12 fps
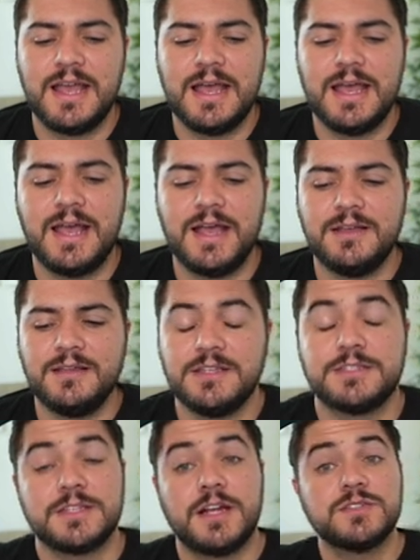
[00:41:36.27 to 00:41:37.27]
uh, it
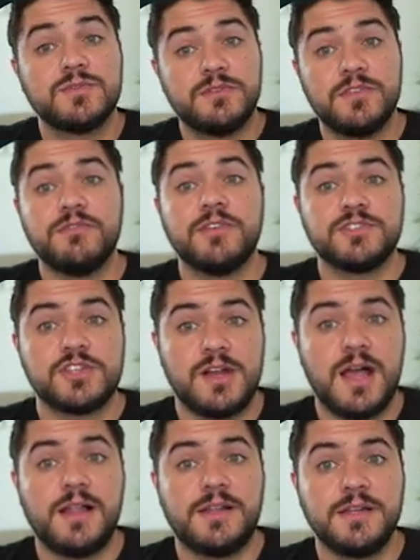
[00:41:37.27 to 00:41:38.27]
starts with the
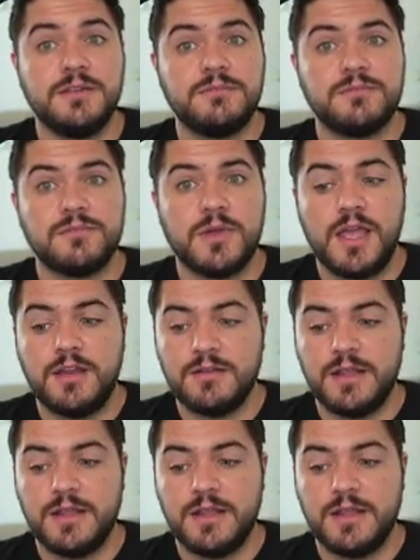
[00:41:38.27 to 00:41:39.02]
functionality, right?